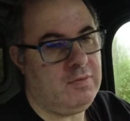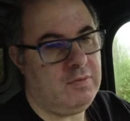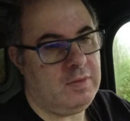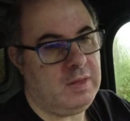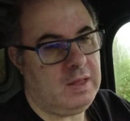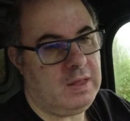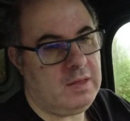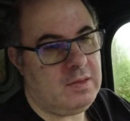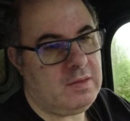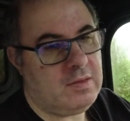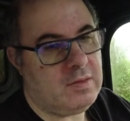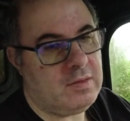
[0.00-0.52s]
with
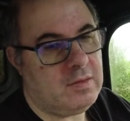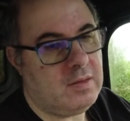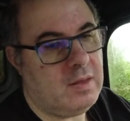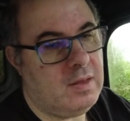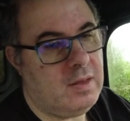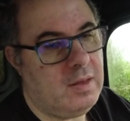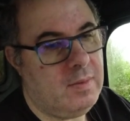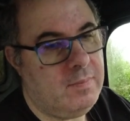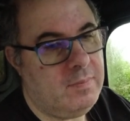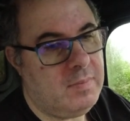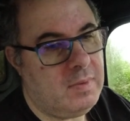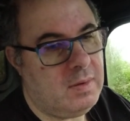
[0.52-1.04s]
this.
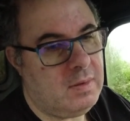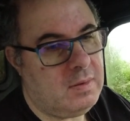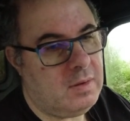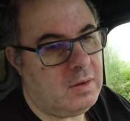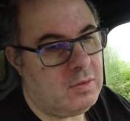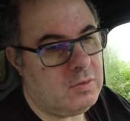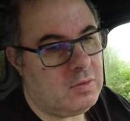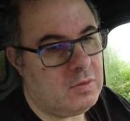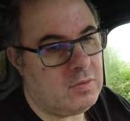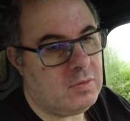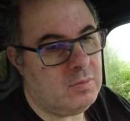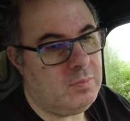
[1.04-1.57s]
I'll
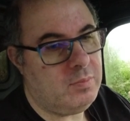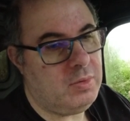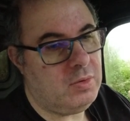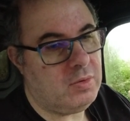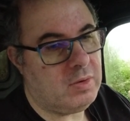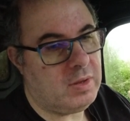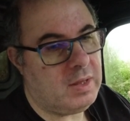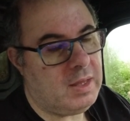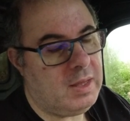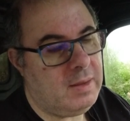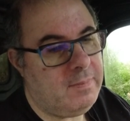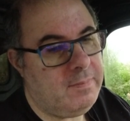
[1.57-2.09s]
just
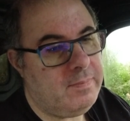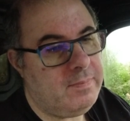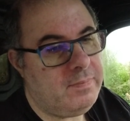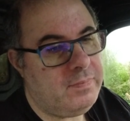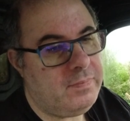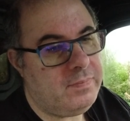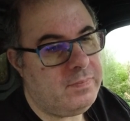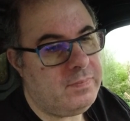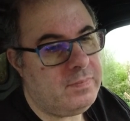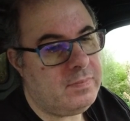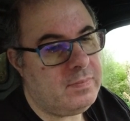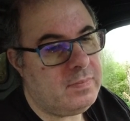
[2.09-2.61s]
unplug it.
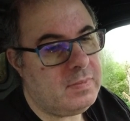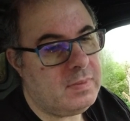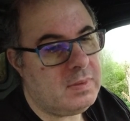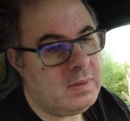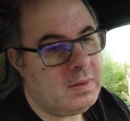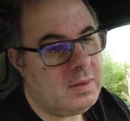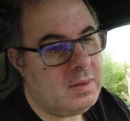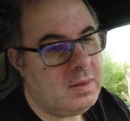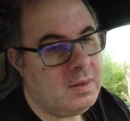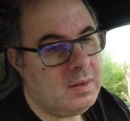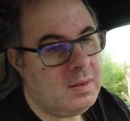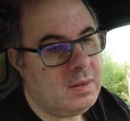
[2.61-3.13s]

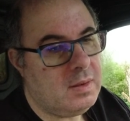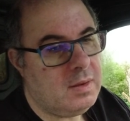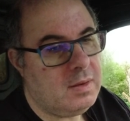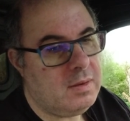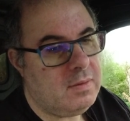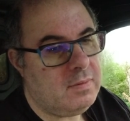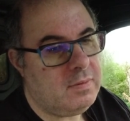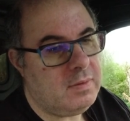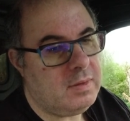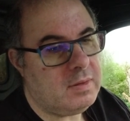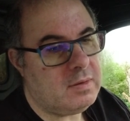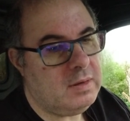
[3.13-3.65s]

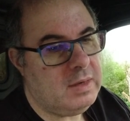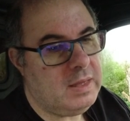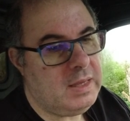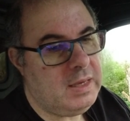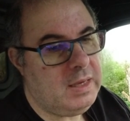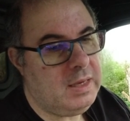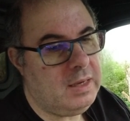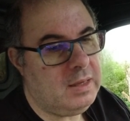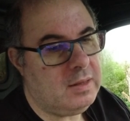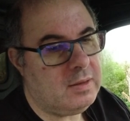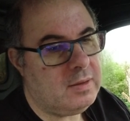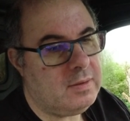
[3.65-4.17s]
This
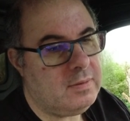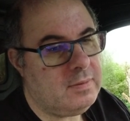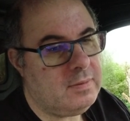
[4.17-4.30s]
lead